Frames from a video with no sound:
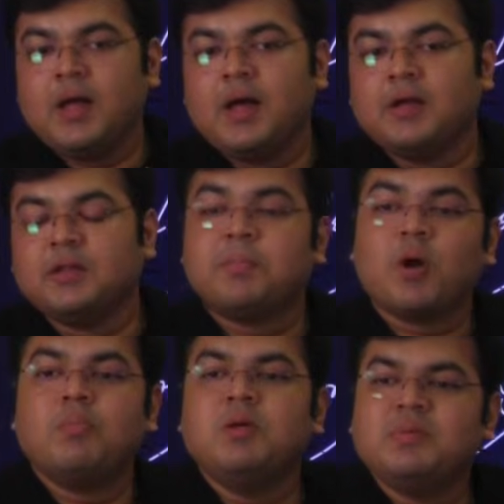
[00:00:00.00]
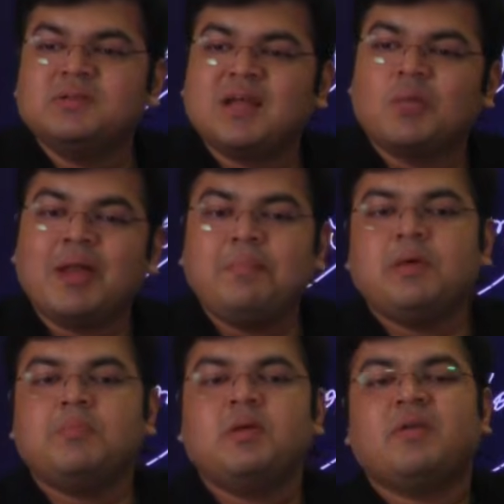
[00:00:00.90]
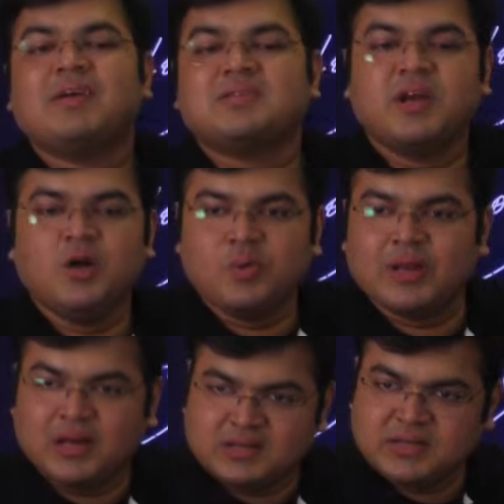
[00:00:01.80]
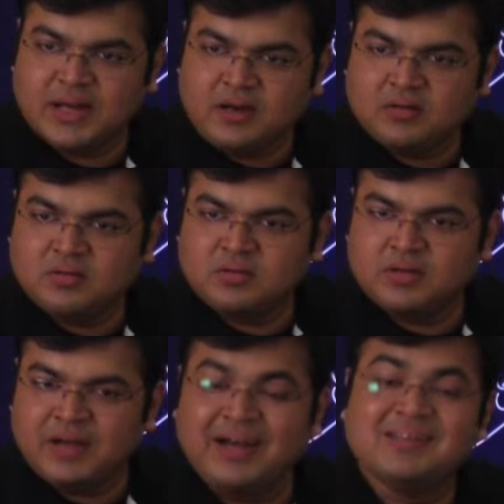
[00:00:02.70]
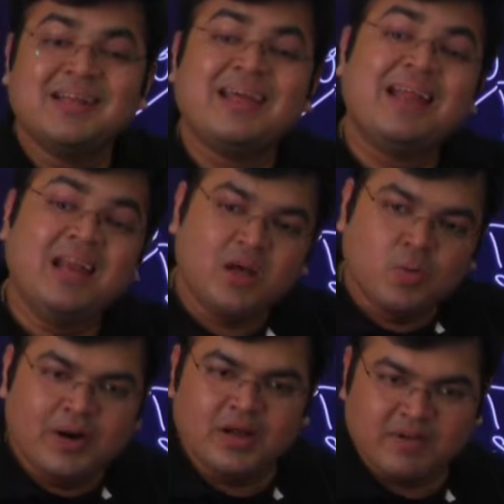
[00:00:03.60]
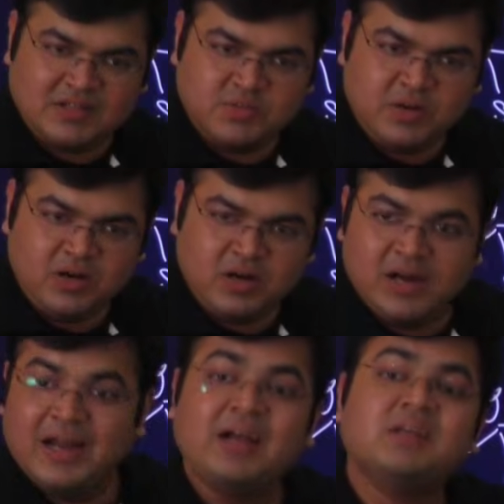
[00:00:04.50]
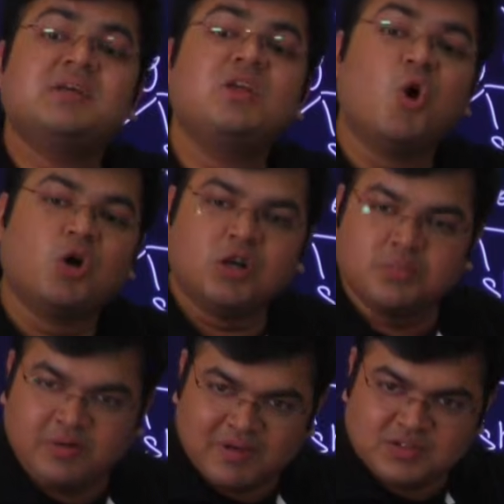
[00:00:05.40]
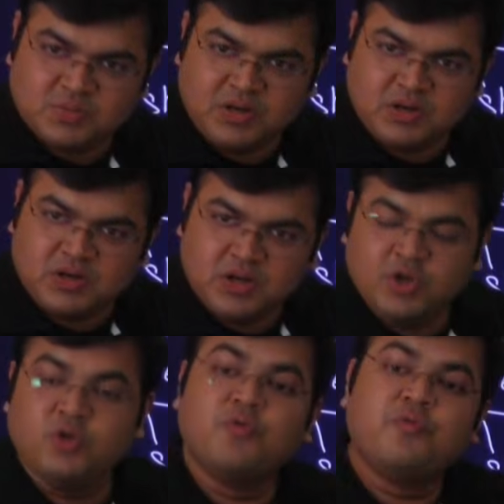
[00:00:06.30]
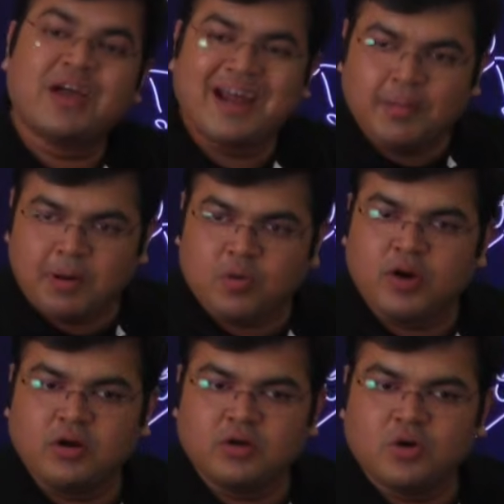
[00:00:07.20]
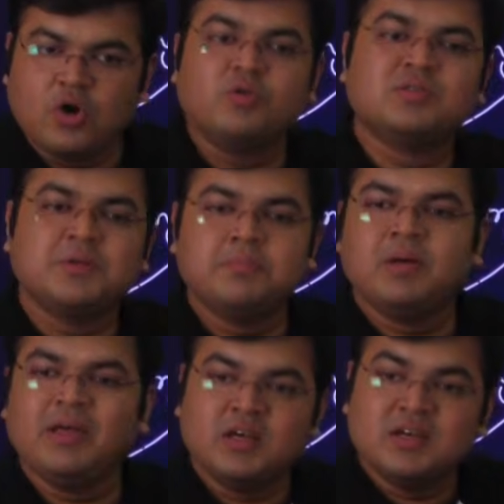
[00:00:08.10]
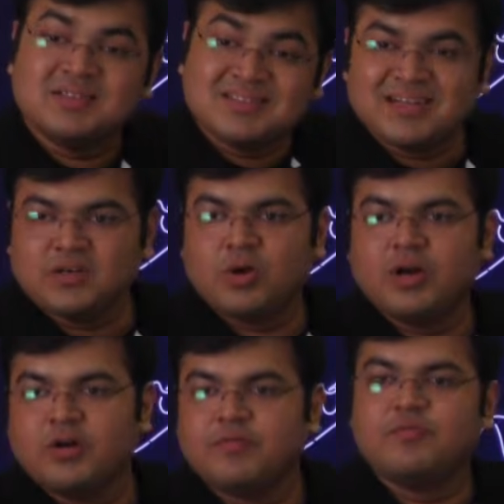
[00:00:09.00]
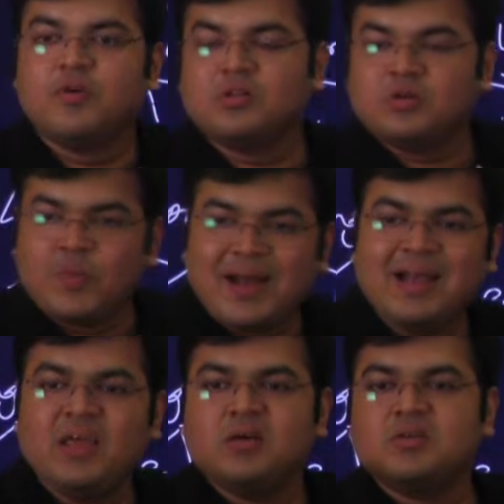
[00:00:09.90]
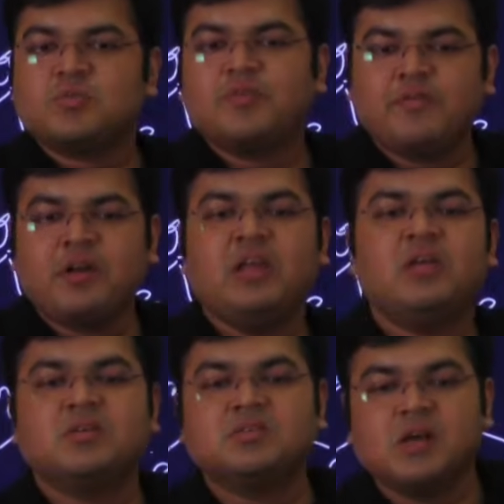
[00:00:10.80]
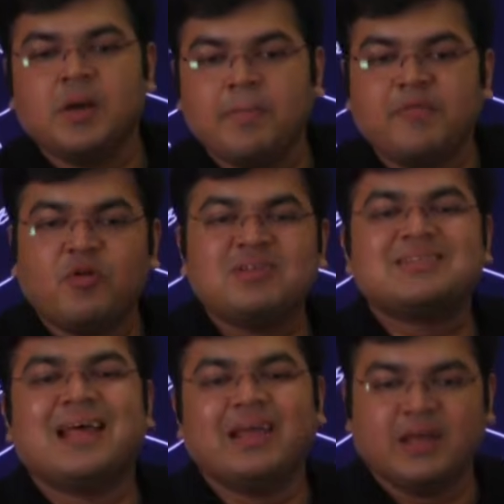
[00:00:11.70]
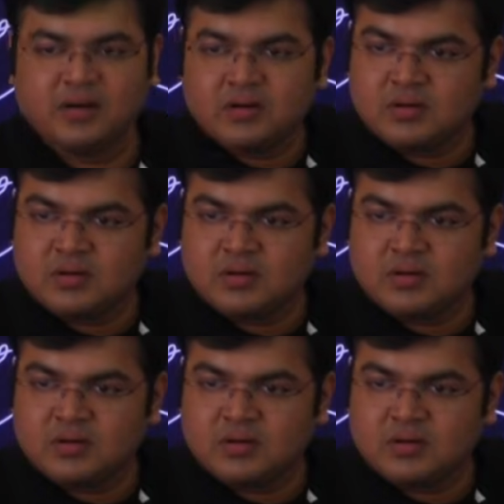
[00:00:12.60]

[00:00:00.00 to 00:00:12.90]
The problem is that when people invest into a real estate, it is an illiquid investment. It is a long-term investment. You forget about it, or you simply sit on it for 20 years, 15 years before selling it.